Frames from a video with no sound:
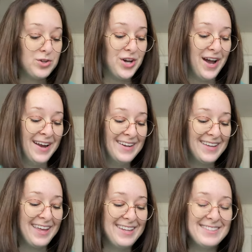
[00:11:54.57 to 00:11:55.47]
trying
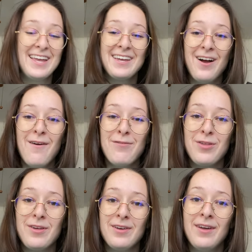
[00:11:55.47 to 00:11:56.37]
to like take it off,
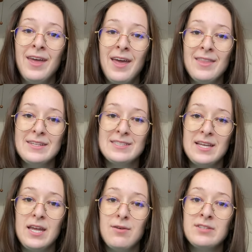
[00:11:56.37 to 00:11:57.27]
the, the
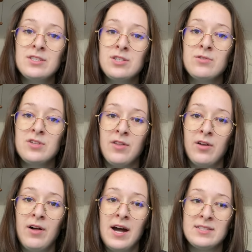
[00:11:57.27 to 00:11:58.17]
sticky residue is on the
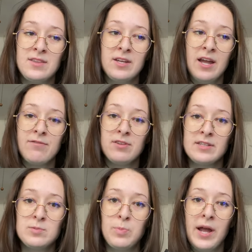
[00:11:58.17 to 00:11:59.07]
glass and then you have to
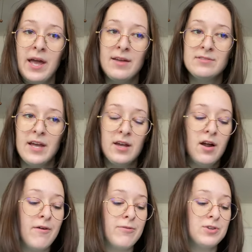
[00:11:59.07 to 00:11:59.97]
like spray it and take it off,